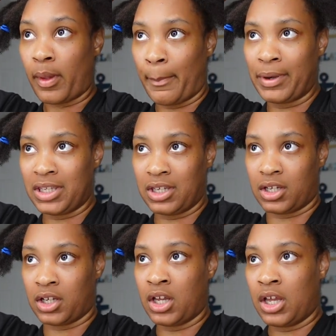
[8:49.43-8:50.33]
But yeah,
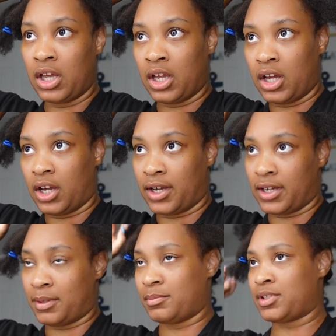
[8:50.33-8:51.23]

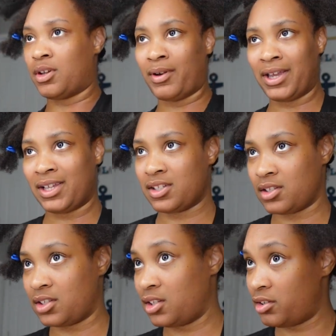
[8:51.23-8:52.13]
um, so I had to
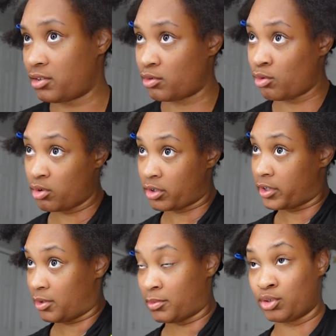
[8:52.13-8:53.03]
sit here and order
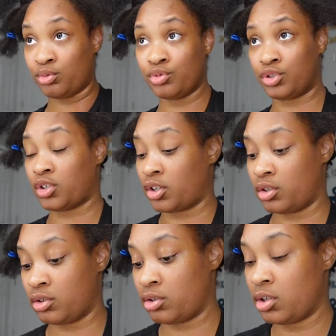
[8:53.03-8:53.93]
him a new
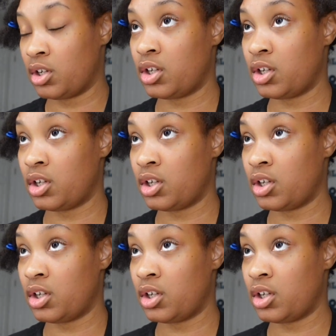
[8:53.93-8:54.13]
shirt,